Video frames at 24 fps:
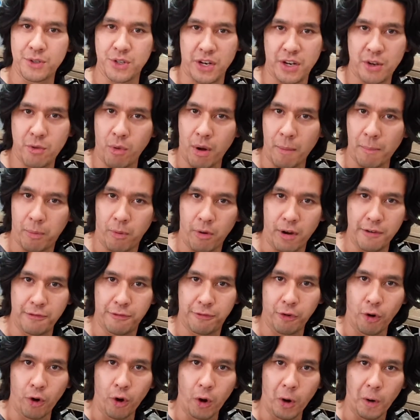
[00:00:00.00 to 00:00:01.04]
only
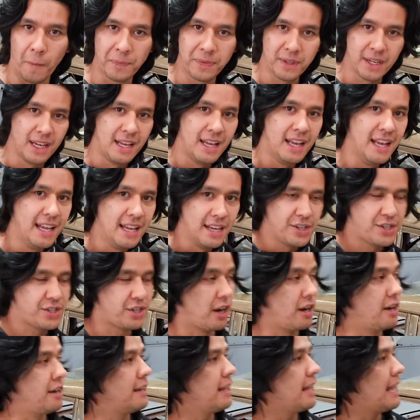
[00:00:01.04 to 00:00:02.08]
1.4. So
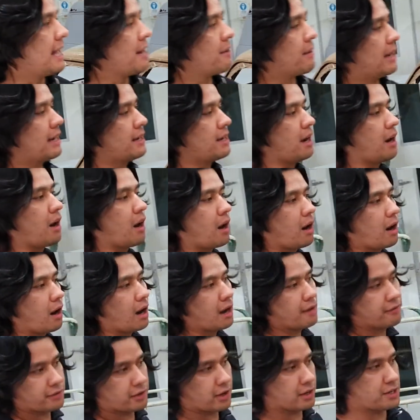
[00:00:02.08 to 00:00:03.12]
anyway,
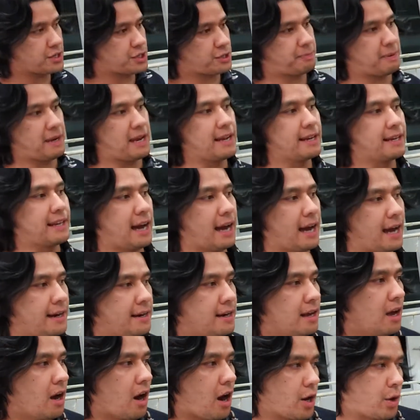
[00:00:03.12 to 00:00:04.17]
I've got a spare gun. I